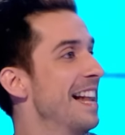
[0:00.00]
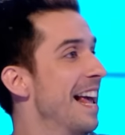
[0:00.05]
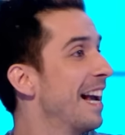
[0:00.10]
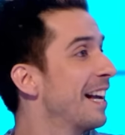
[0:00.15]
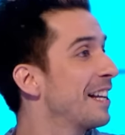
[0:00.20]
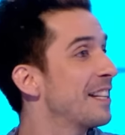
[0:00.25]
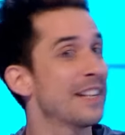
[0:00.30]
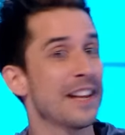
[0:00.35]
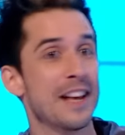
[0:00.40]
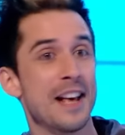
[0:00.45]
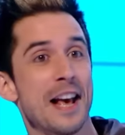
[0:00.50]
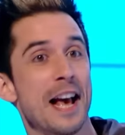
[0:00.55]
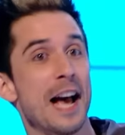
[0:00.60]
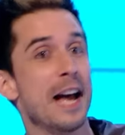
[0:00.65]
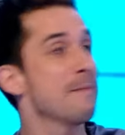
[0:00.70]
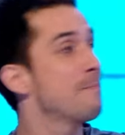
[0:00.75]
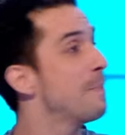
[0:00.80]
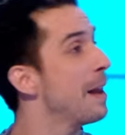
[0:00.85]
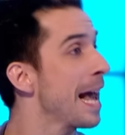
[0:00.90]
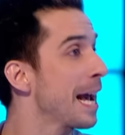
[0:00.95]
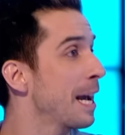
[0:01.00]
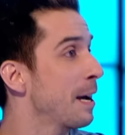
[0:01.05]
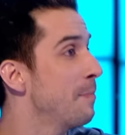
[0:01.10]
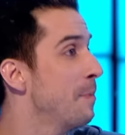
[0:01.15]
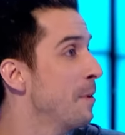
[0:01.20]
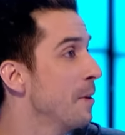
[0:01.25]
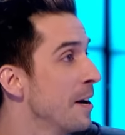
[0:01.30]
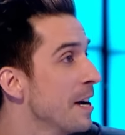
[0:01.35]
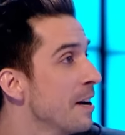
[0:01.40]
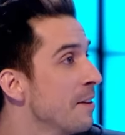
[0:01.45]
next. A
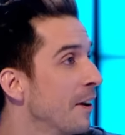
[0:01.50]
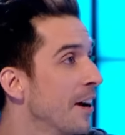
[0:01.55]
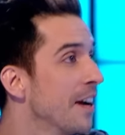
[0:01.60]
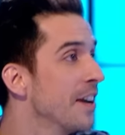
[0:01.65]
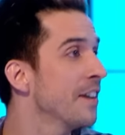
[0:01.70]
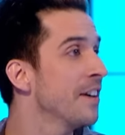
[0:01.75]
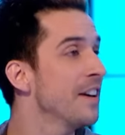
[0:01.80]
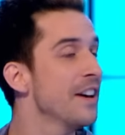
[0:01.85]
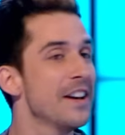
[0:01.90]
Blackberry, right?